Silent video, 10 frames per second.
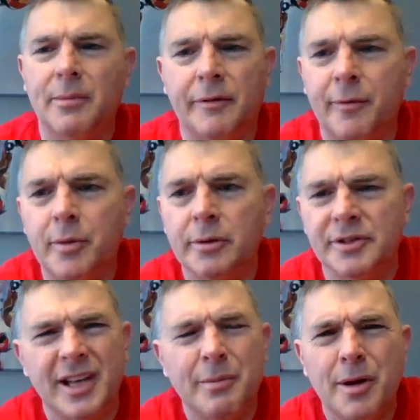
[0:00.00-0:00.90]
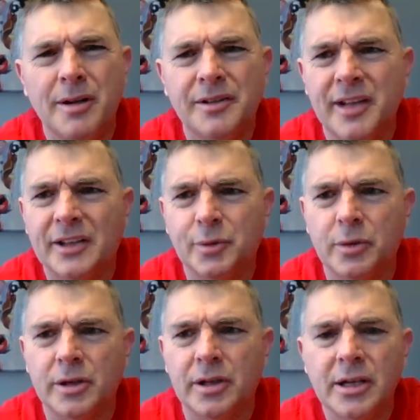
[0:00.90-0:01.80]
I'm not familiar. Saint Mary's.
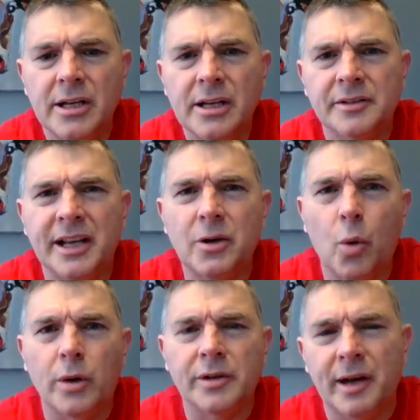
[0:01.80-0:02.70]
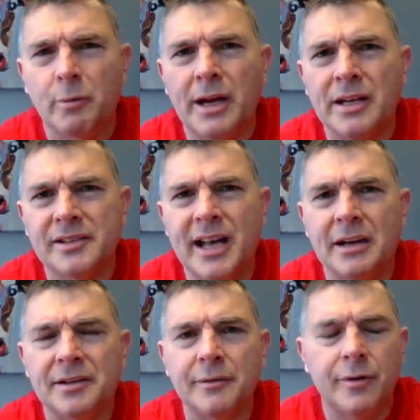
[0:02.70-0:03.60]
That's where the is that north? Is that right
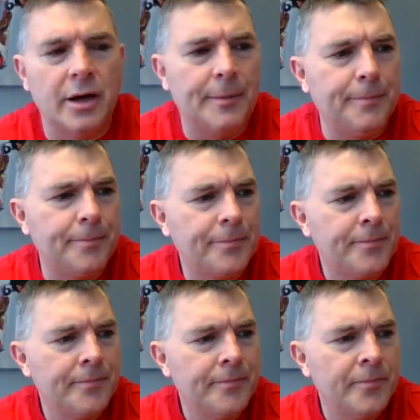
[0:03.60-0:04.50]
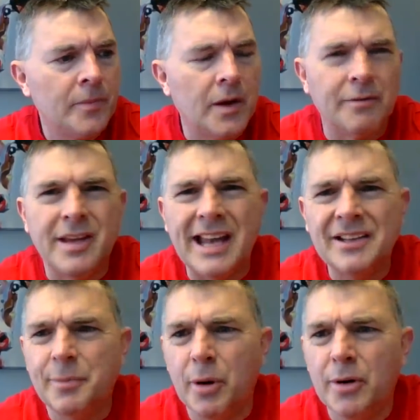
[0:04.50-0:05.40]
south of um, of
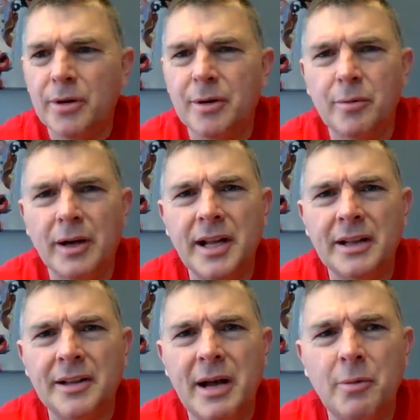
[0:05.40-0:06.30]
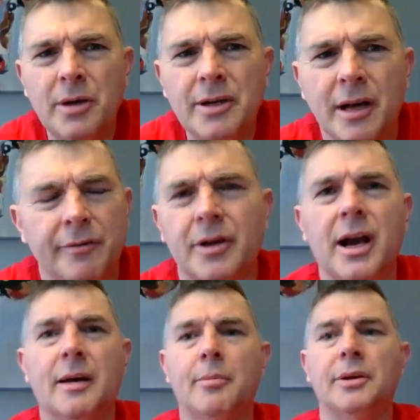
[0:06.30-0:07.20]
Gettysburg, right down that way? I
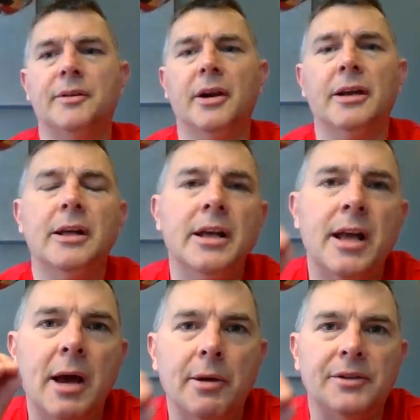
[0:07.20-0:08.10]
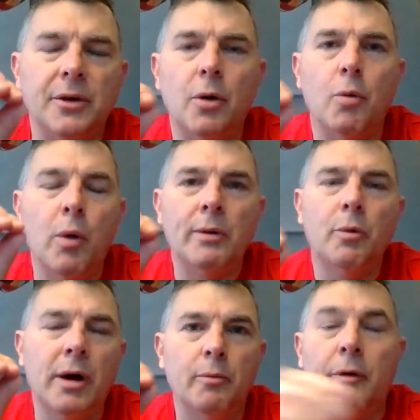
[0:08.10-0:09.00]
forgot. But uh, anyway, so what
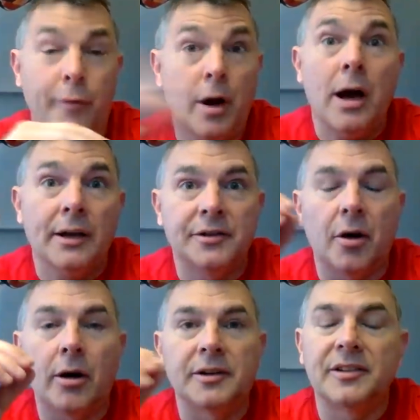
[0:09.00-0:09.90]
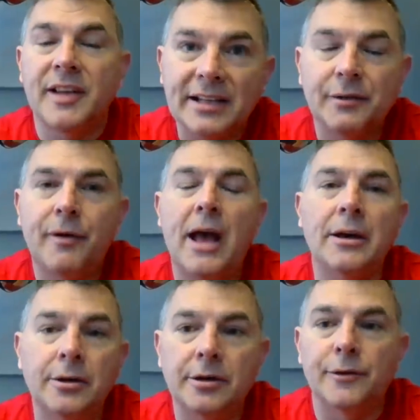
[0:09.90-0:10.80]
what what for us? Our assessed
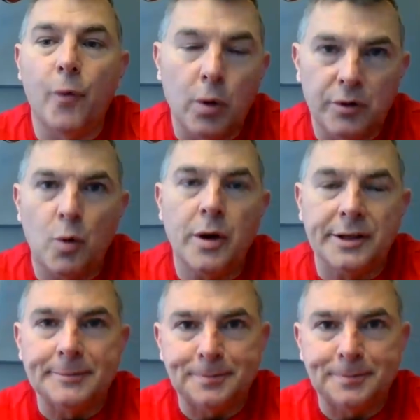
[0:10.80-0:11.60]
value is four twenty.